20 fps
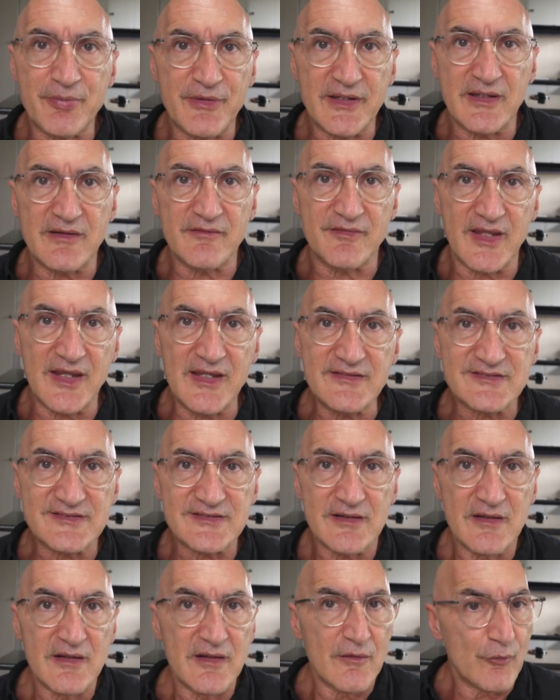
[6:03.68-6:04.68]
plenty of
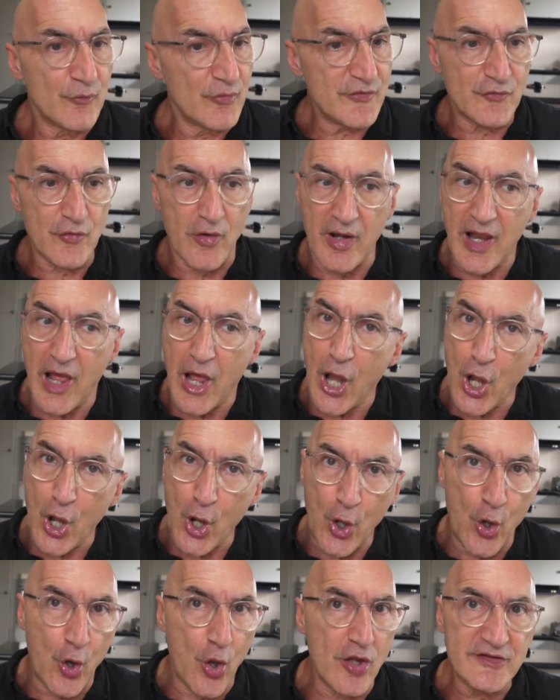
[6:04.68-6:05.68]
eggs. We've got a
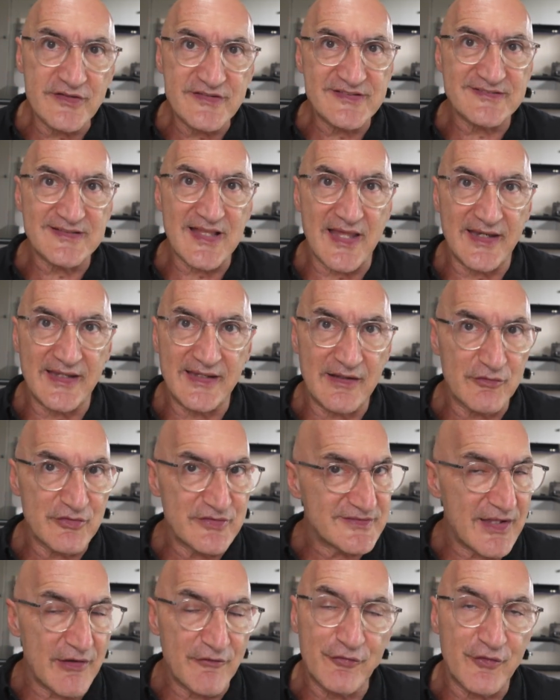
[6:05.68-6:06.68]
long study that
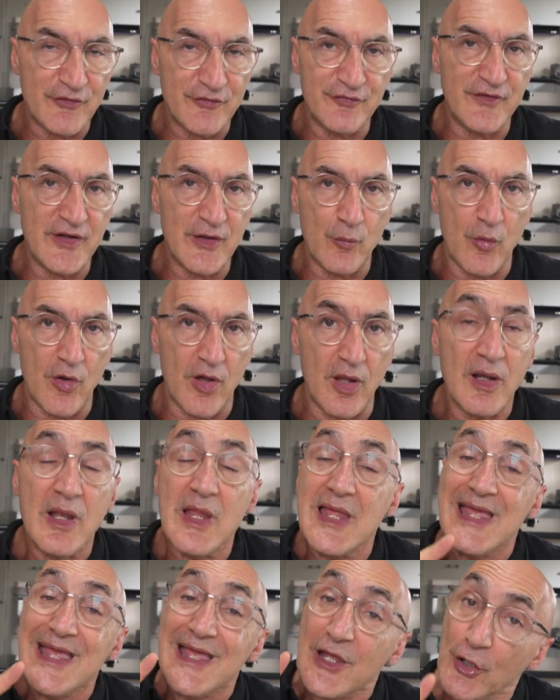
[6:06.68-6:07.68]
was done for a fair while,
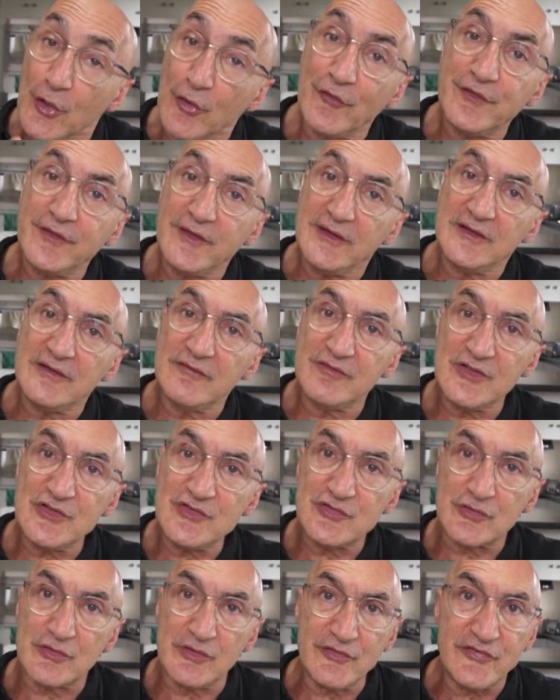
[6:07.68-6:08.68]
healthy
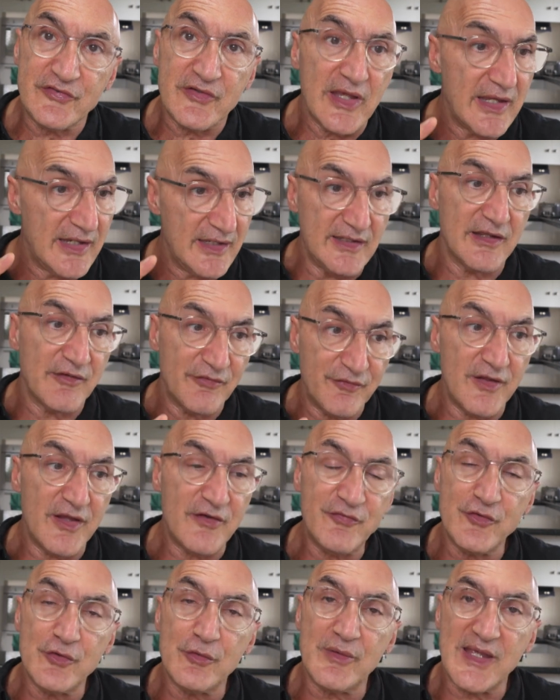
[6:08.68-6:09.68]
individuals eating a fair
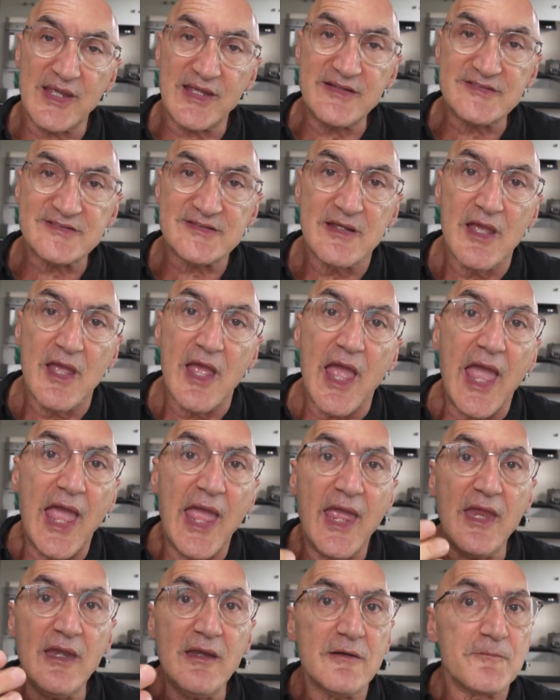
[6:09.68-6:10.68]
few eggs,
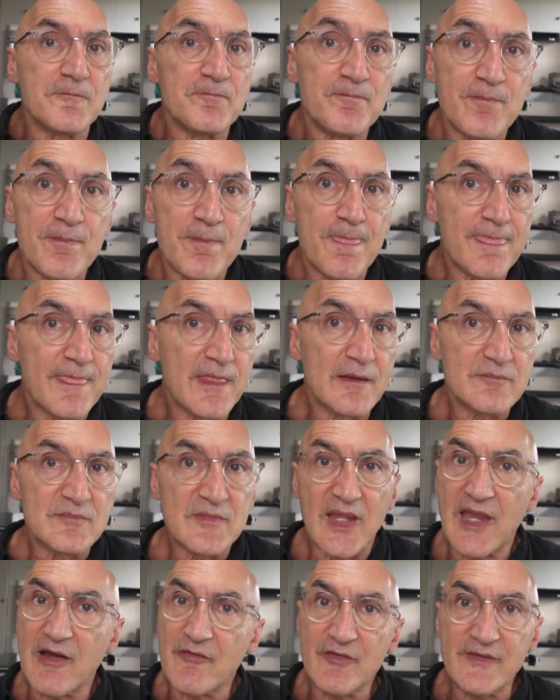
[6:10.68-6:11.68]
and
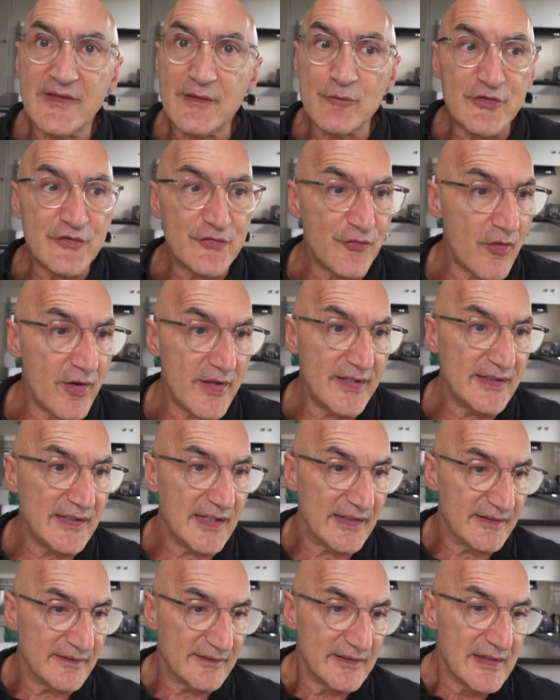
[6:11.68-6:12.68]
everything was fine
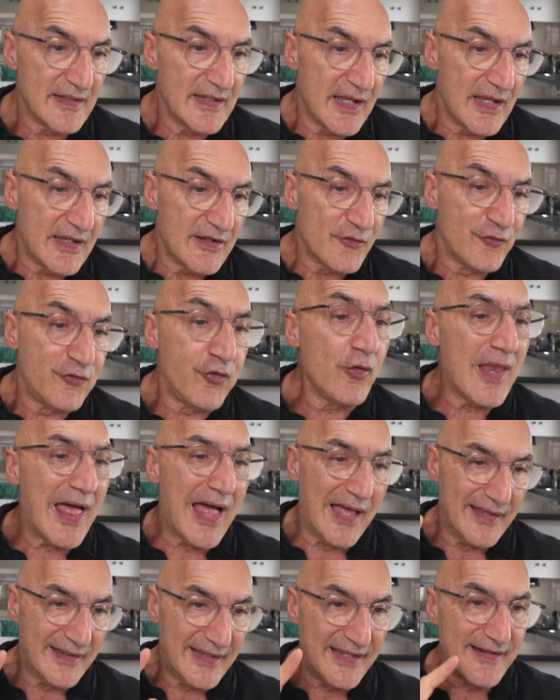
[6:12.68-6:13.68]
again.
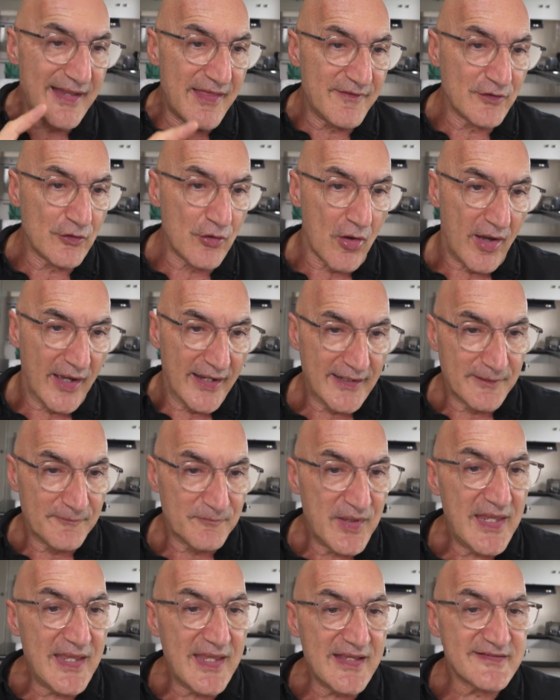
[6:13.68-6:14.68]
Fuller, another guy,
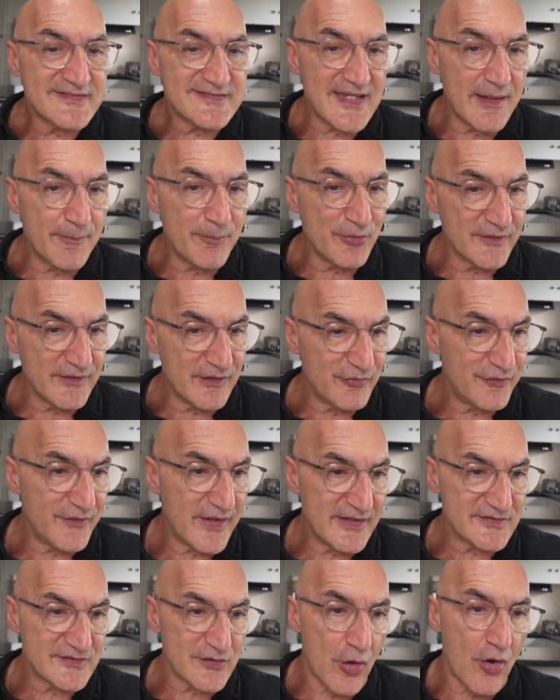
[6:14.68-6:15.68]
he exampled the
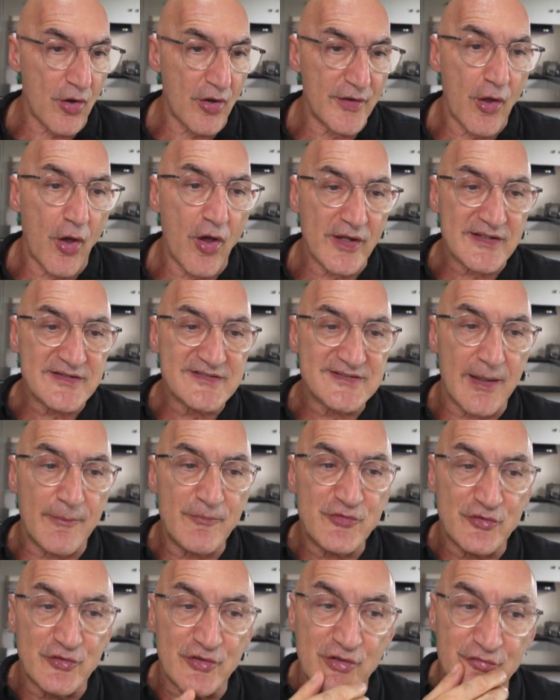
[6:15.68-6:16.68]
effects on high
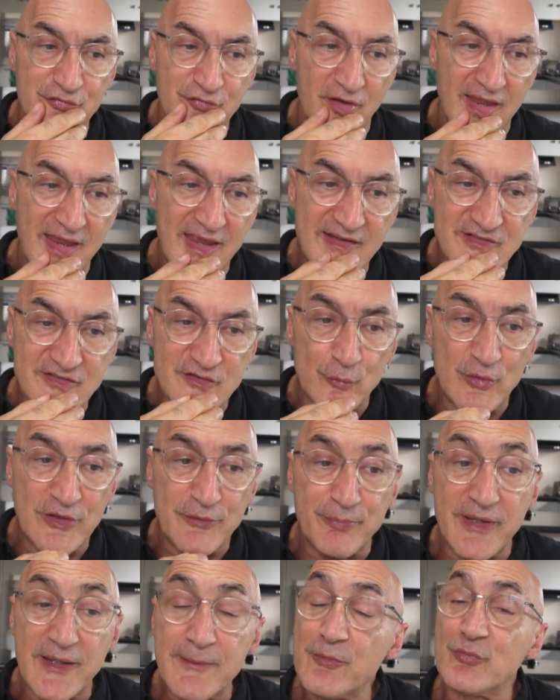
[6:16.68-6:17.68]
consumption of eggs
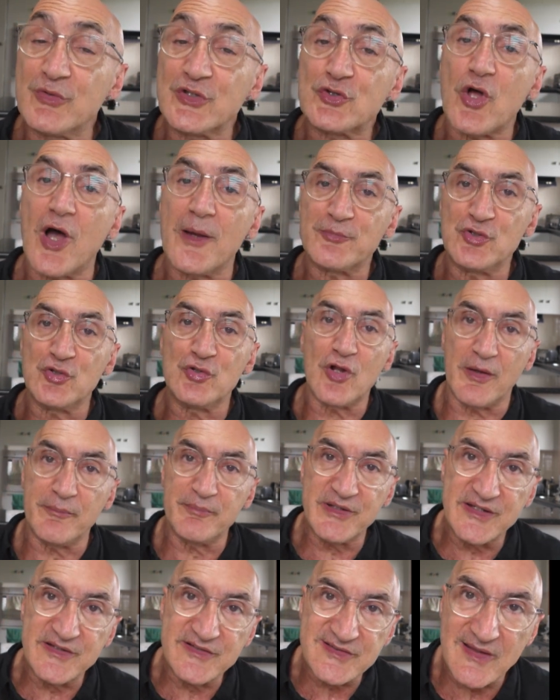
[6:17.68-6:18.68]
with people with type 2
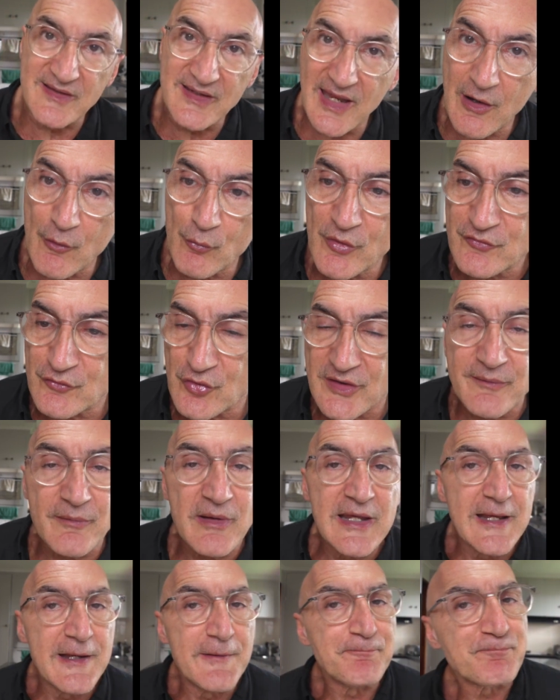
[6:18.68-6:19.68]
diabetes. So now we've got
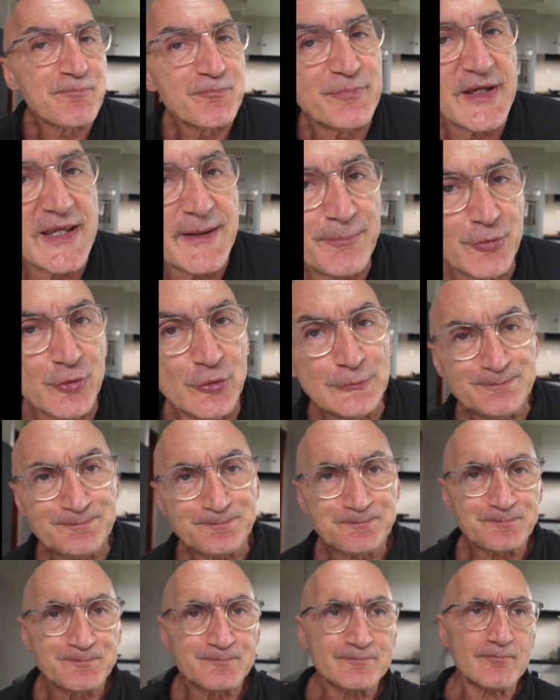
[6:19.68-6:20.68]

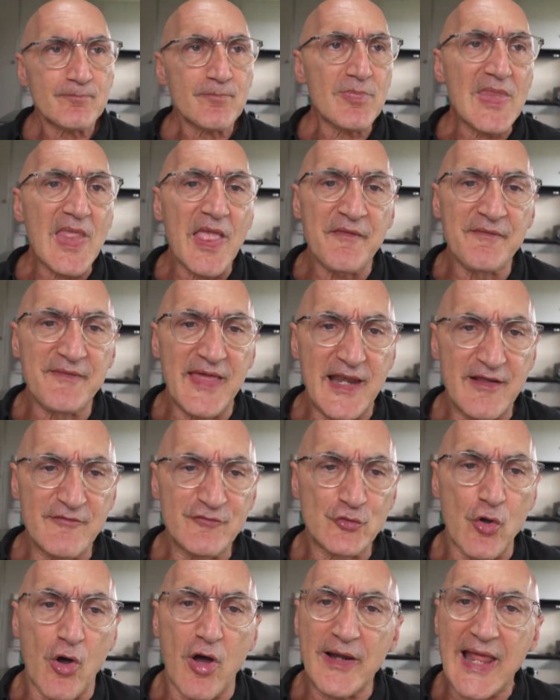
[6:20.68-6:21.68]
people that
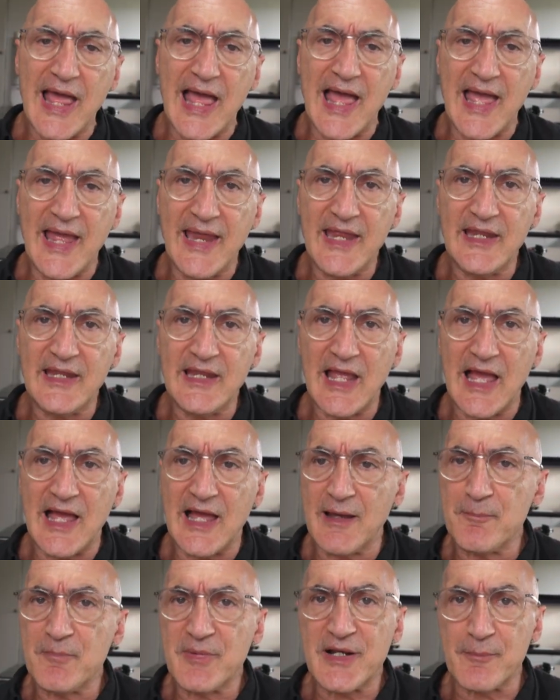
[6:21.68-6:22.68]
have got
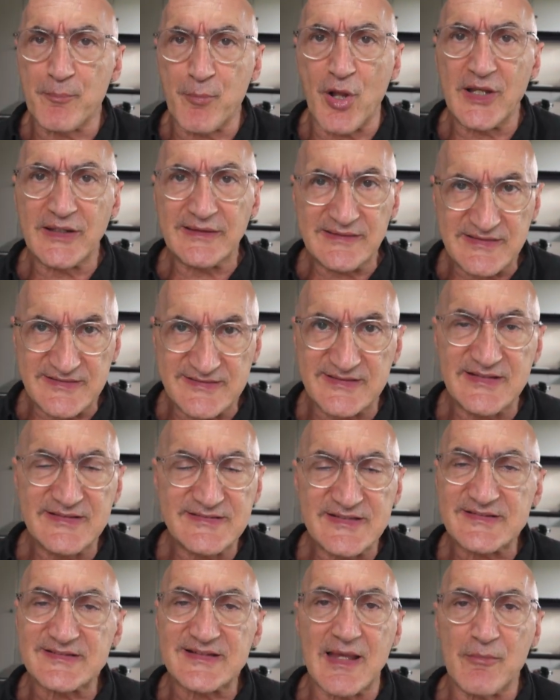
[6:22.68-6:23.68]
a metabolic disease
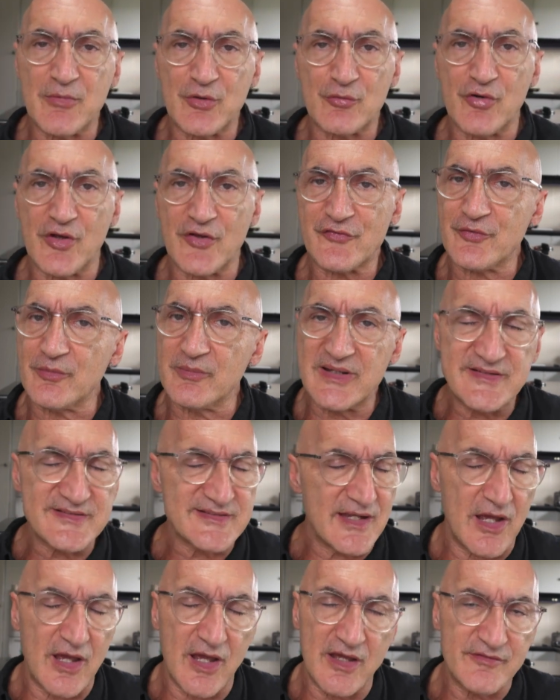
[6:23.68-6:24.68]
that's come across from, let's
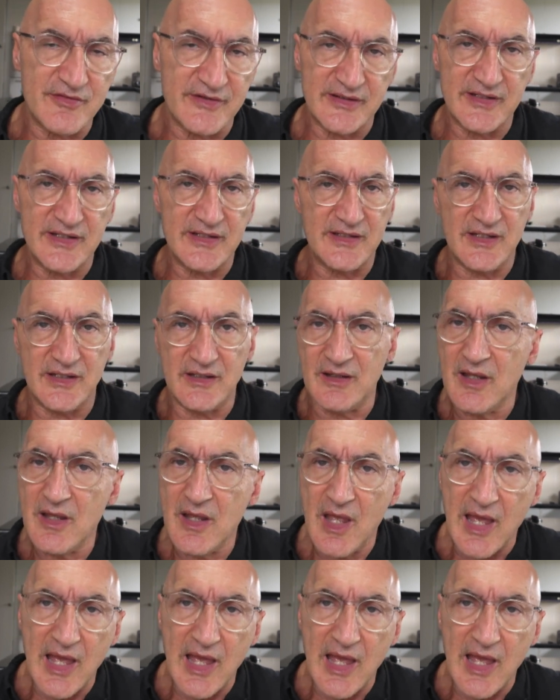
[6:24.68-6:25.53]
say, overeating,